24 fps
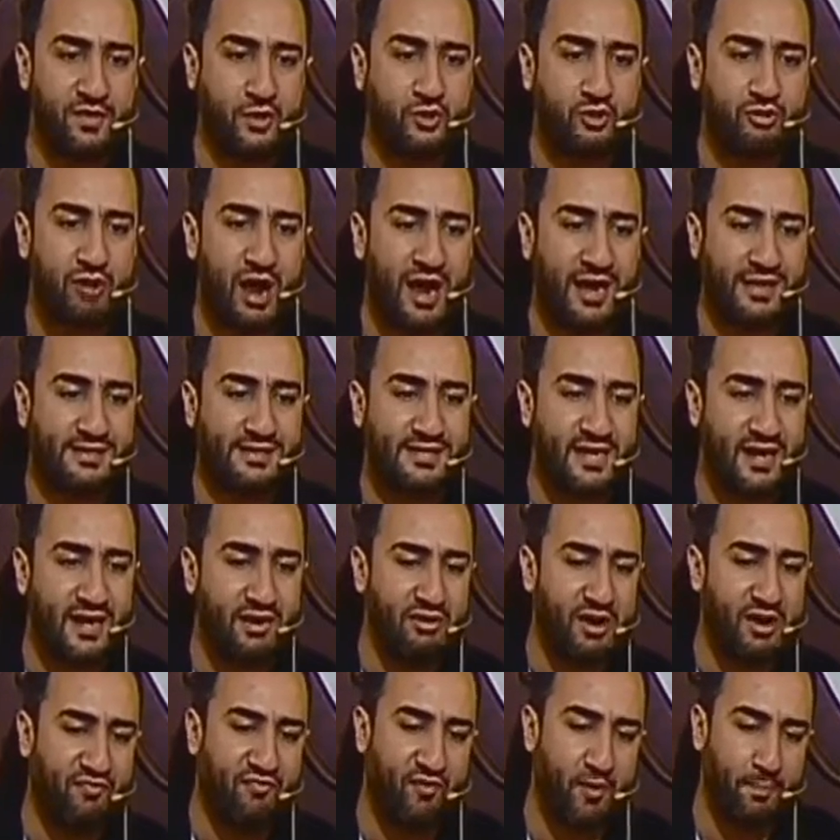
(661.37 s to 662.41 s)

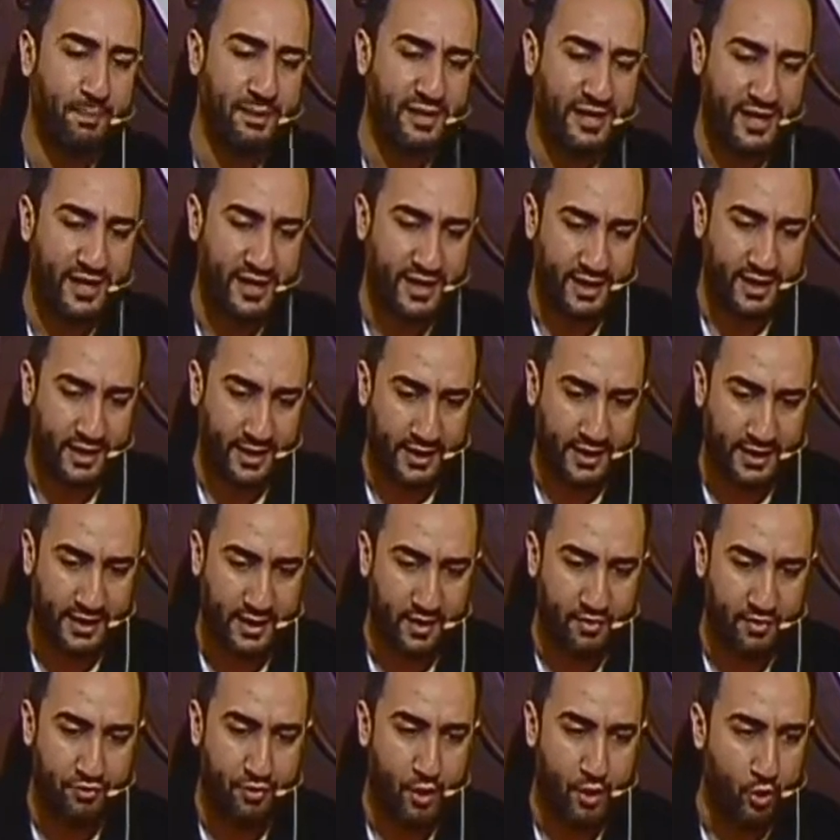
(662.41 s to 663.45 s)
criteria for being
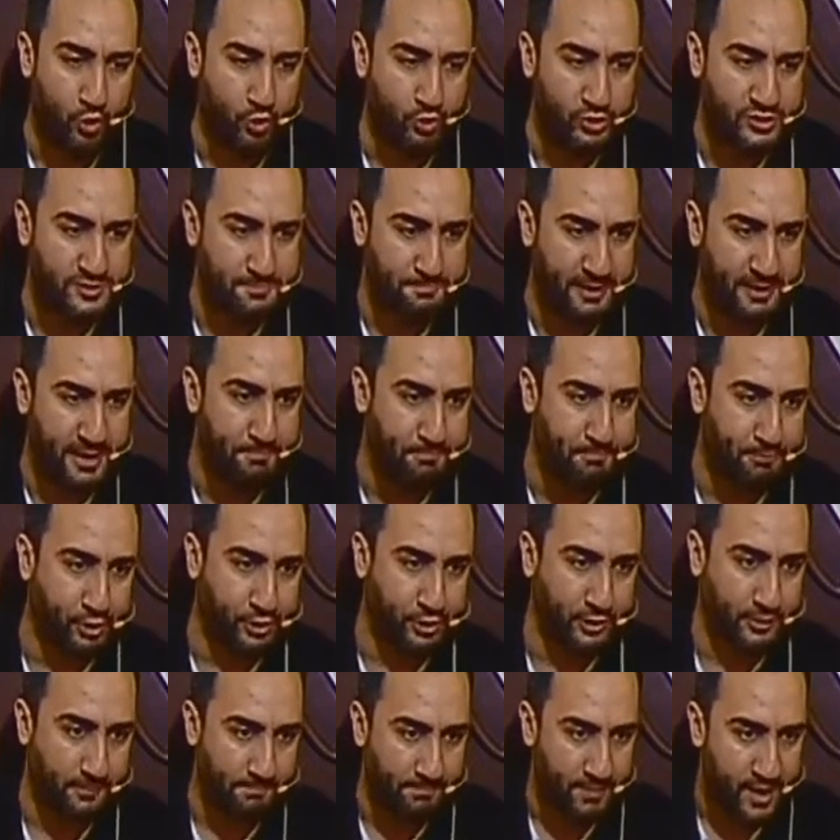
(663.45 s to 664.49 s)
those
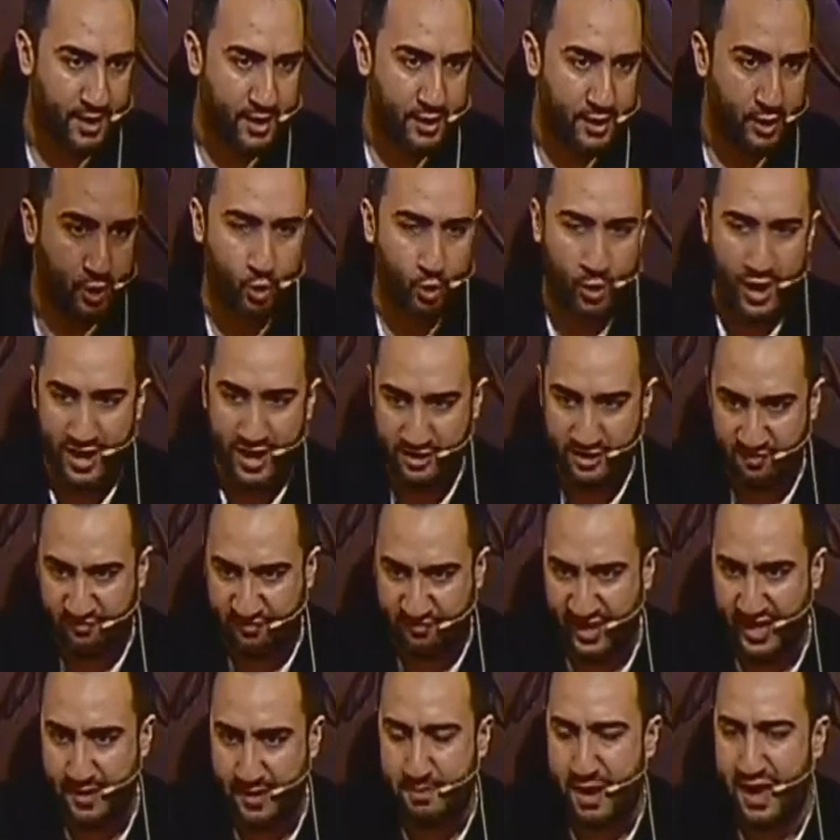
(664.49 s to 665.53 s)
people who are
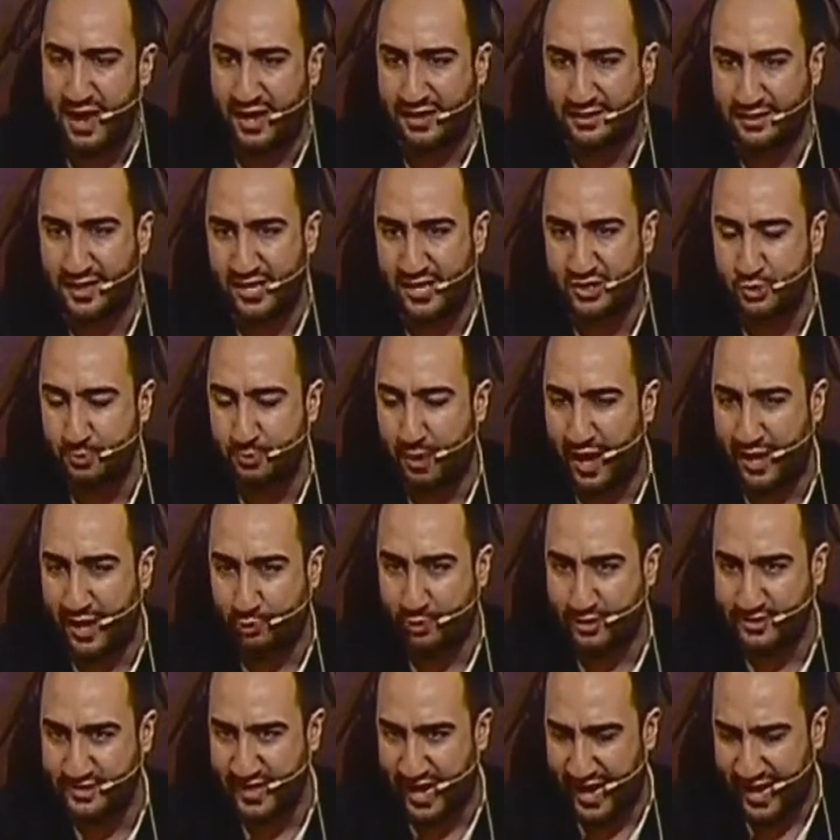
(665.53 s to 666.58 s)
revered by Allah
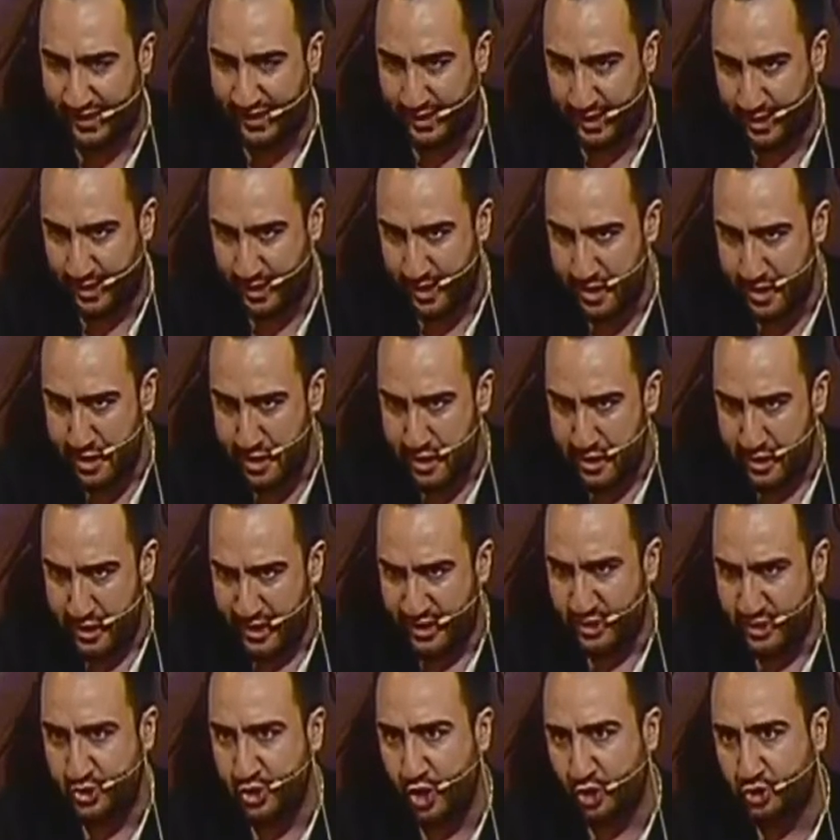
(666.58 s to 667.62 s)
subhanahu wa ta'ala
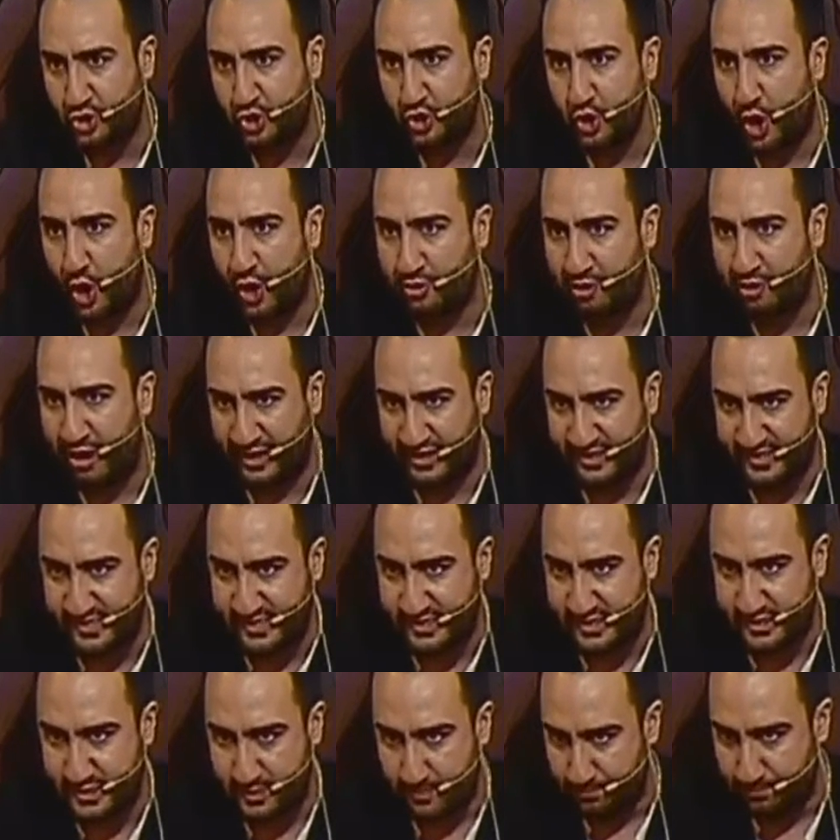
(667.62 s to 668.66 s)
is not your
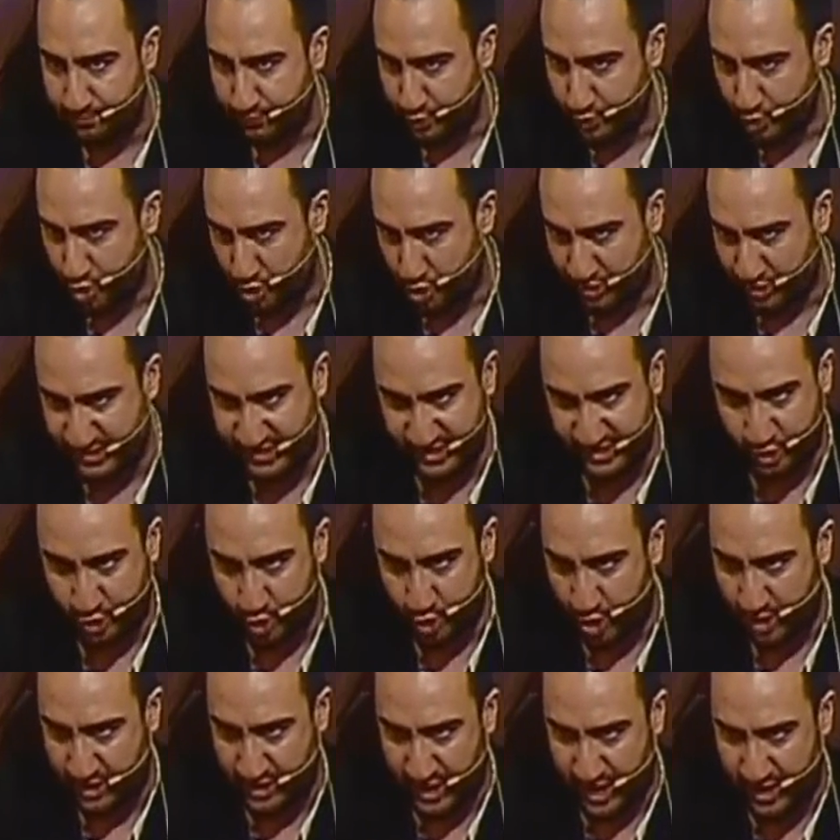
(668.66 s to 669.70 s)
race, nor is it
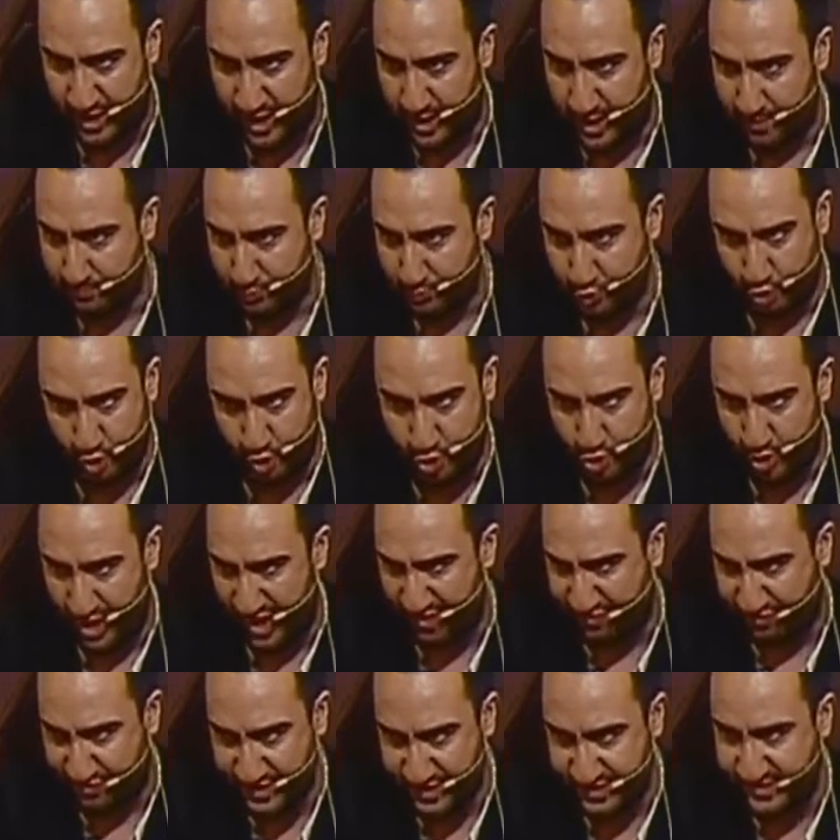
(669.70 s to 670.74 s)
your color, nor your
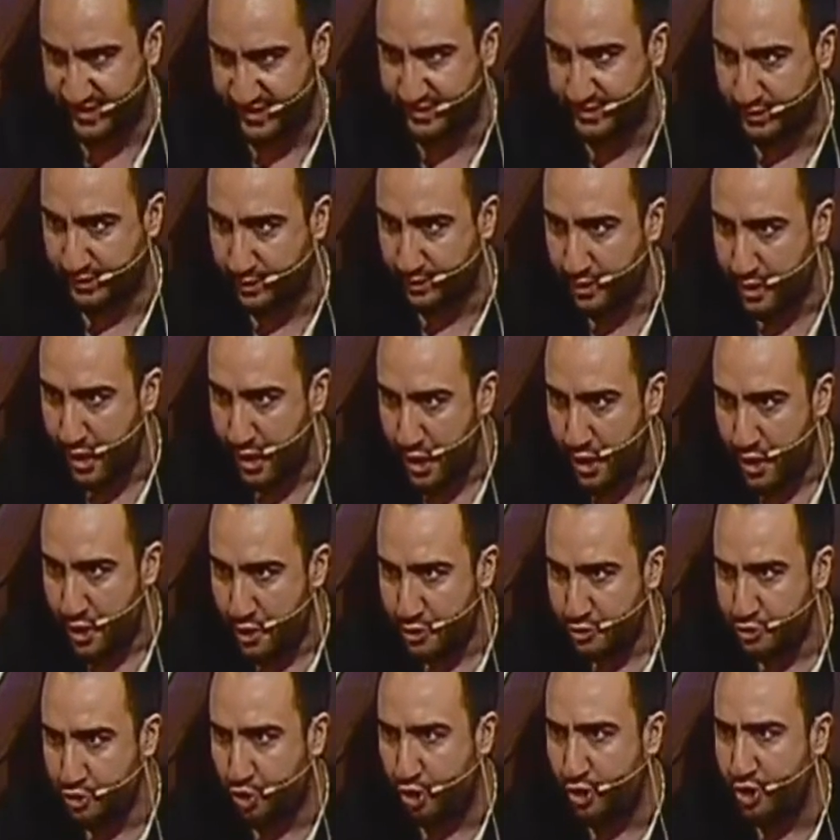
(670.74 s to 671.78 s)
ethnicity,
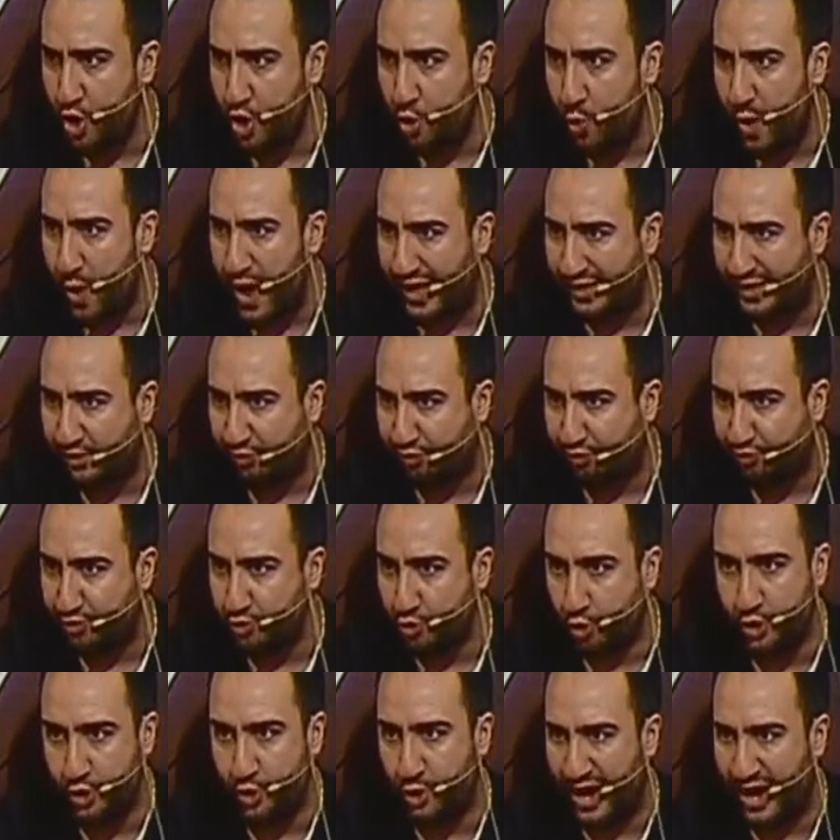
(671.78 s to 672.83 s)
nor your wealth,
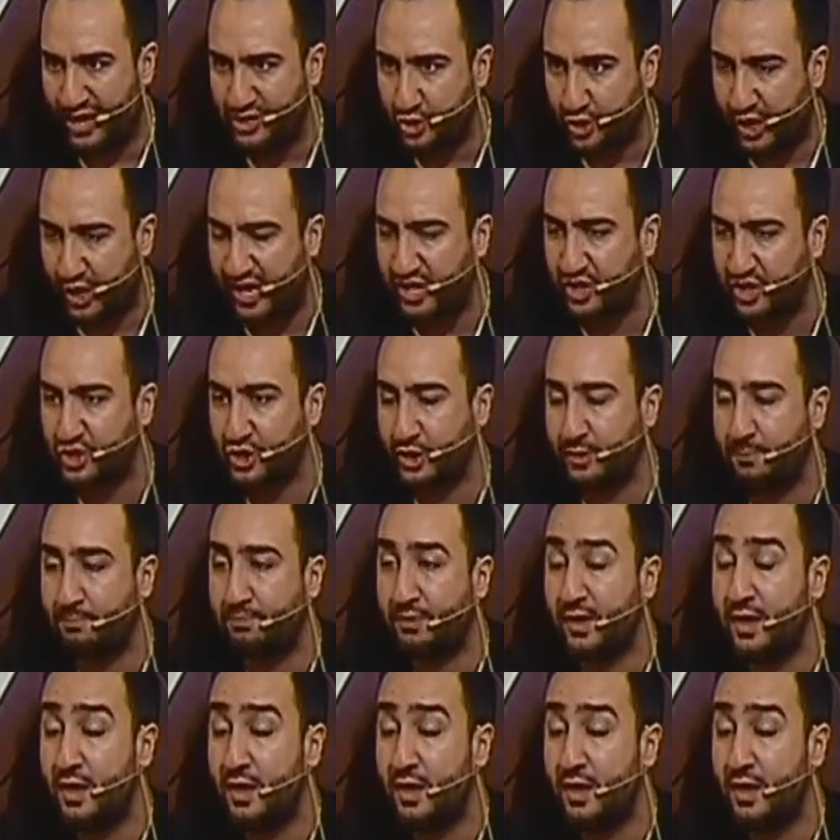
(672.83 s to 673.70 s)
nor your education.